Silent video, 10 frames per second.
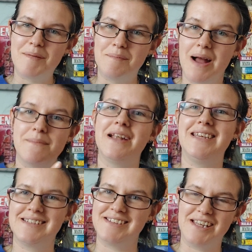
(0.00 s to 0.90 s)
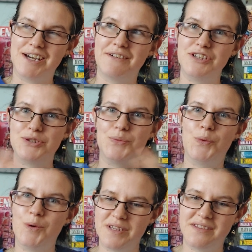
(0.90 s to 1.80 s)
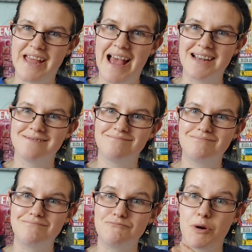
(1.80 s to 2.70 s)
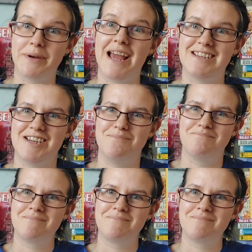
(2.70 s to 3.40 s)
is then going towards that propaganda.